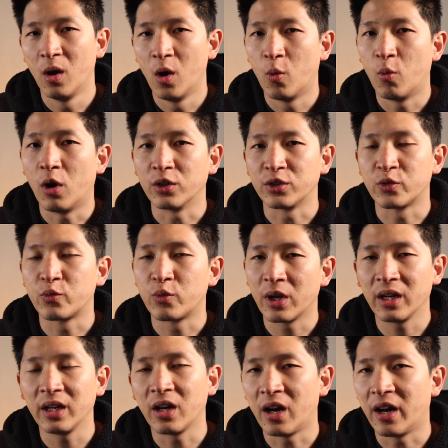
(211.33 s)
whilst
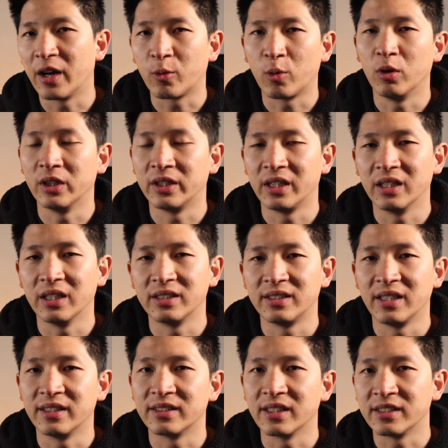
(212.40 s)
really high quality
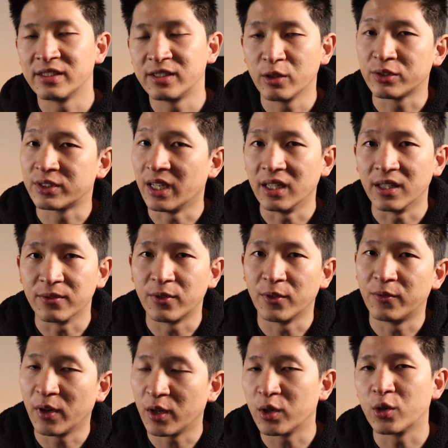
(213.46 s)
listings are still selling for
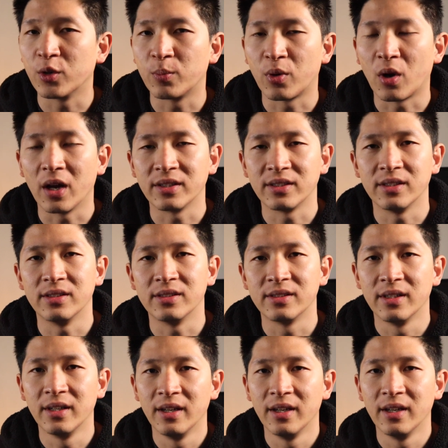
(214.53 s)
very good prices.